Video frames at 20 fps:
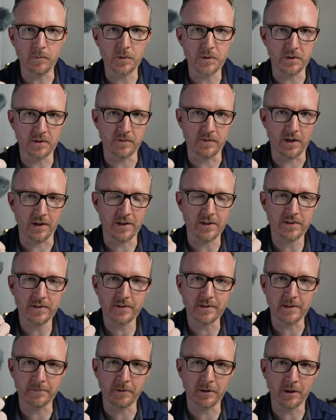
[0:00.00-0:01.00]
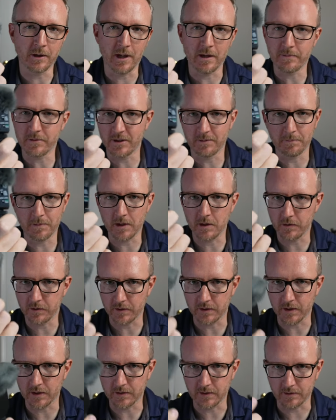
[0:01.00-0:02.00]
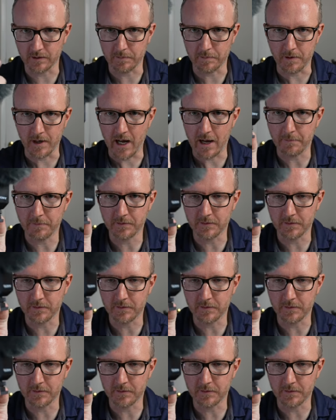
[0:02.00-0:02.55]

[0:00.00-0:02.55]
which is very similar. I'll just be using this as a prop.